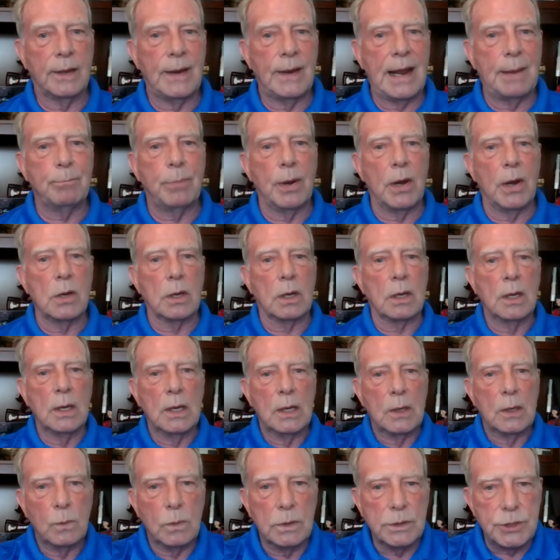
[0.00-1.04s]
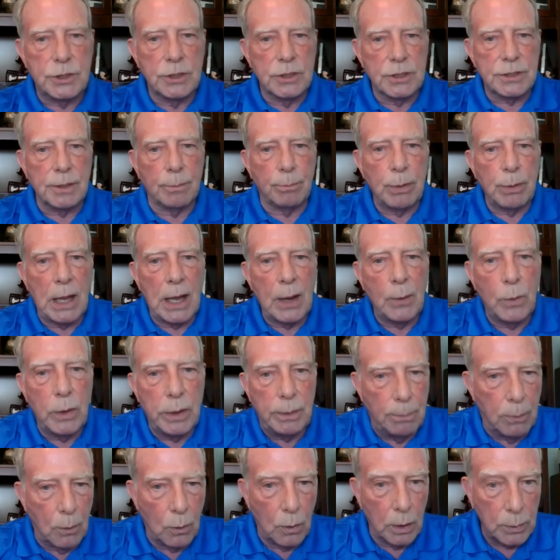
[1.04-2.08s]
And that bunk was just a
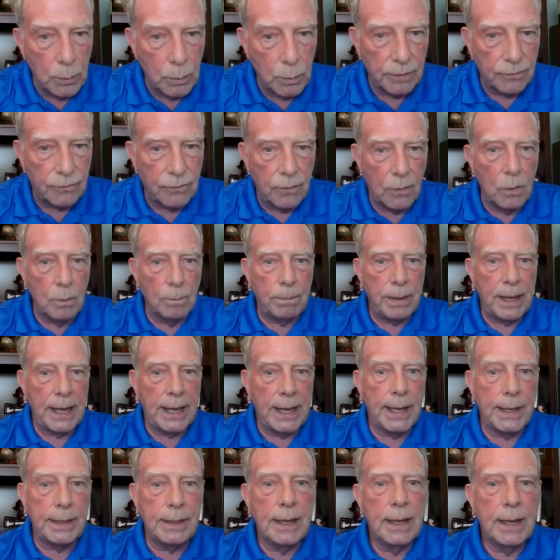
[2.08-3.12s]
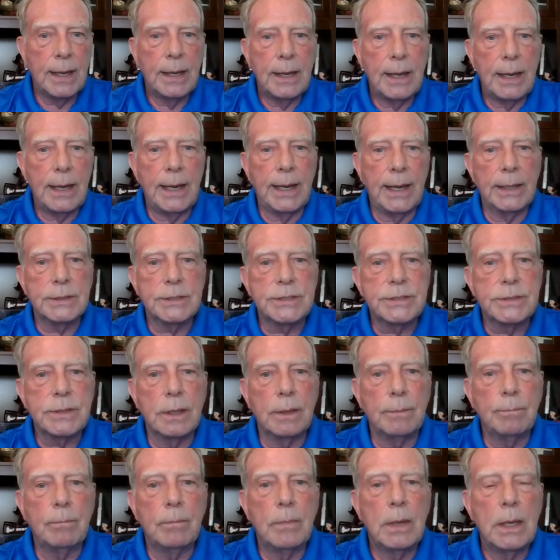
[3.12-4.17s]
plywood board with a foam pad and
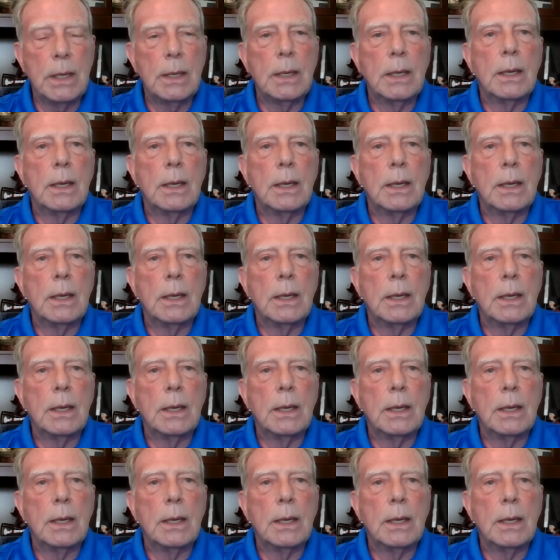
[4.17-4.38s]
some